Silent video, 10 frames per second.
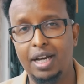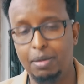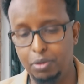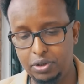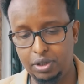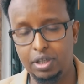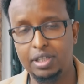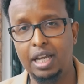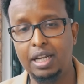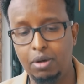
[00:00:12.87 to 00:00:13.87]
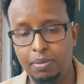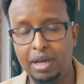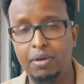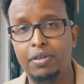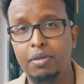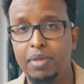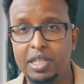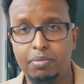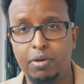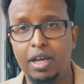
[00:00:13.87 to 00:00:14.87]
And I'm also going to tell you about the
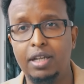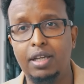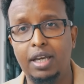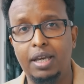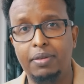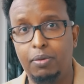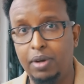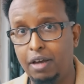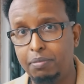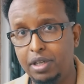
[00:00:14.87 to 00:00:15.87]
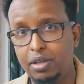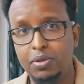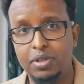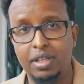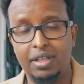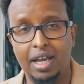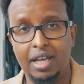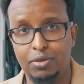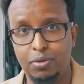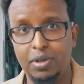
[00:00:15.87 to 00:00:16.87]
best brand, the one I've been using that
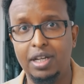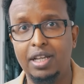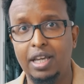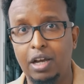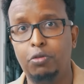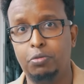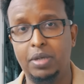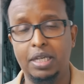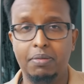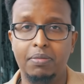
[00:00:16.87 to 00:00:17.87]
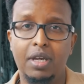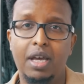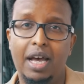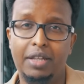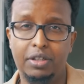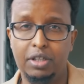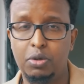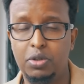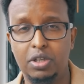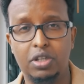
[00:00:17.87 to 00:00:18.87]
has really helped me, and the
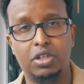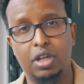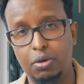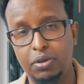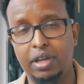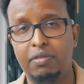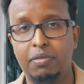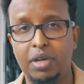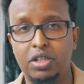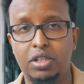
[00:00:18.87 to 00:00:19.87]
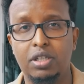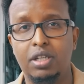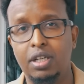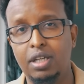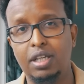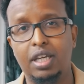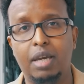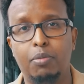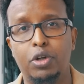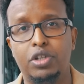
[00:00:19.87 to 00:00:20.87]
dosage and all that information. Keep